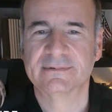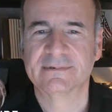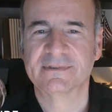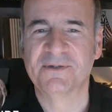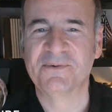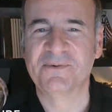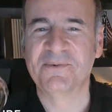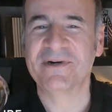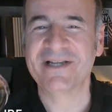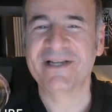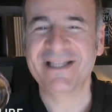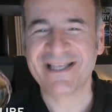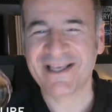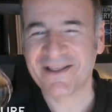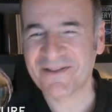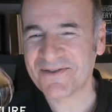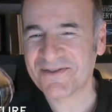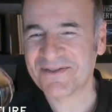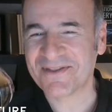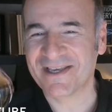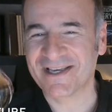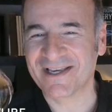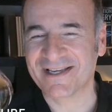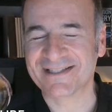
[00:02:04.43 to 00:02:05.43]
one of the other
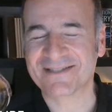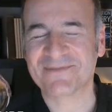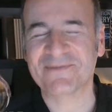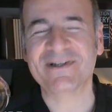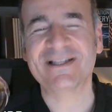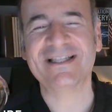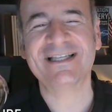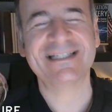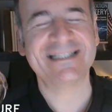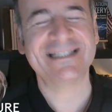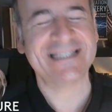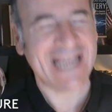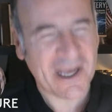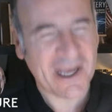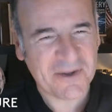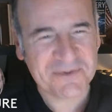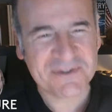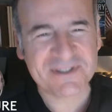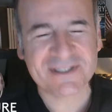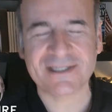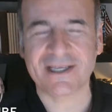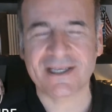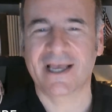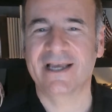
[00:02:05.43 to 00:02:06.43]
things, one of the
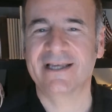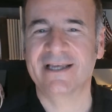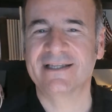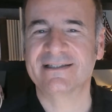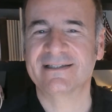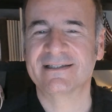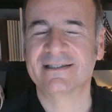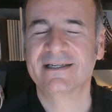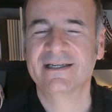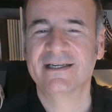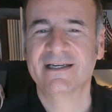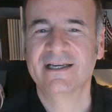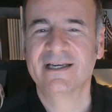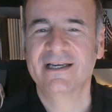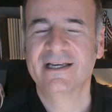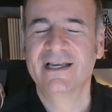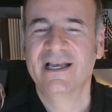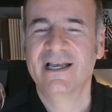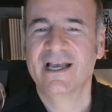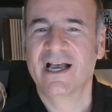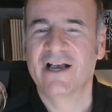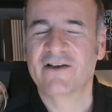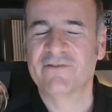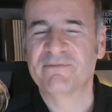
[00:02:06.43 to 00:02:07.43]
downsides
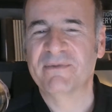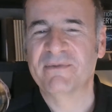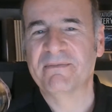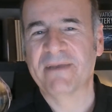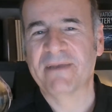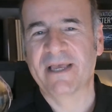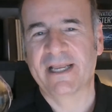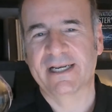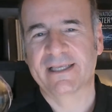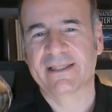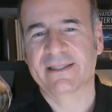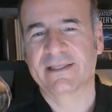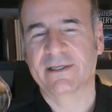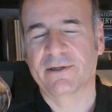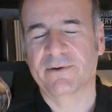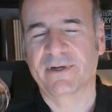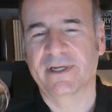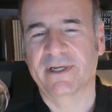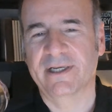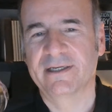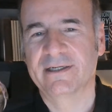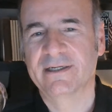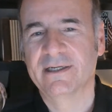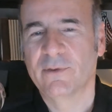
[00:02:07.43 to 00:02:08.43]
of mimetic
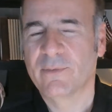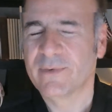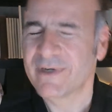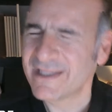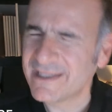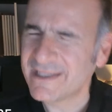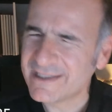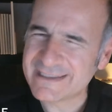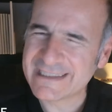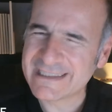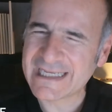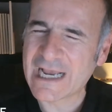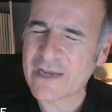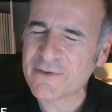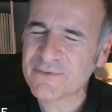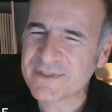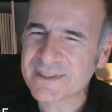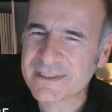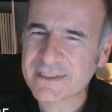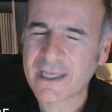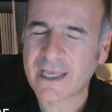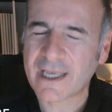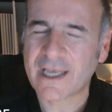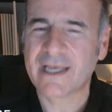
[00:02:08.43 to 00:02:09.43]
theory, one of the
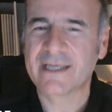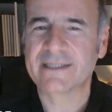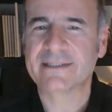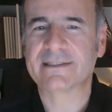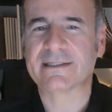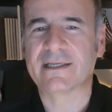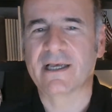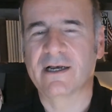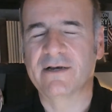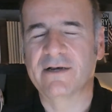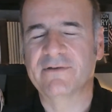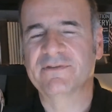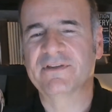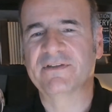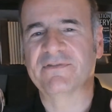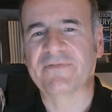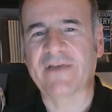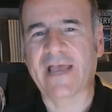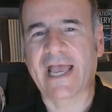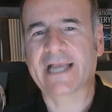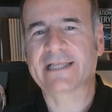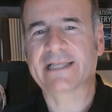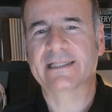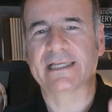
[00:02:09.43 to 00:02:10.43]
downsides of the
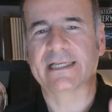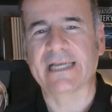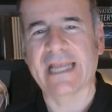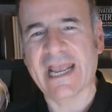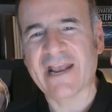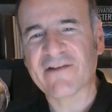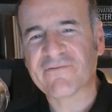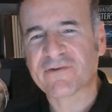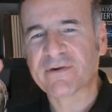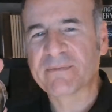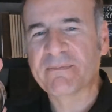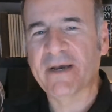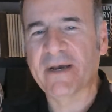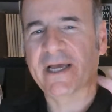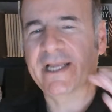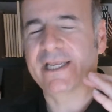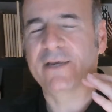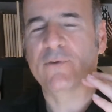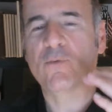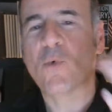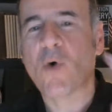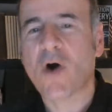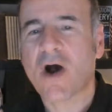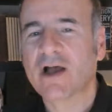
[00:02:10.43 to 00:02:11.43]
fact that everybody
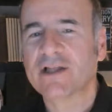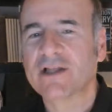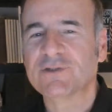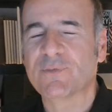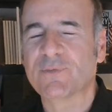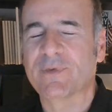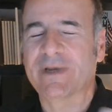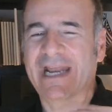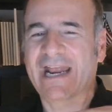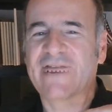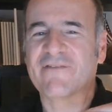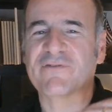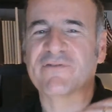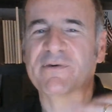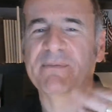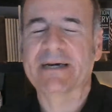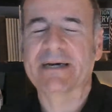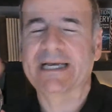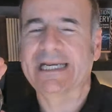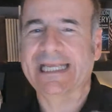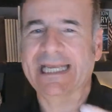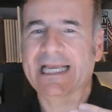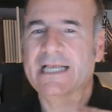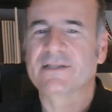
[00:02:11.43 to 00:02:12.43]
wants what
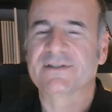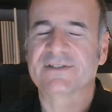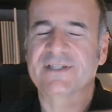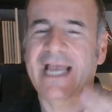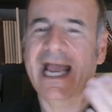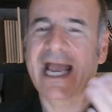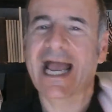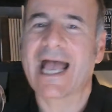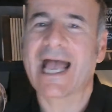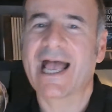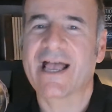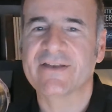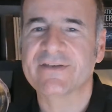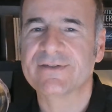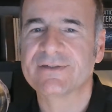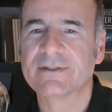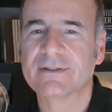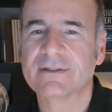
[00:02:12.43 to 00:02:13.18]
everybody else has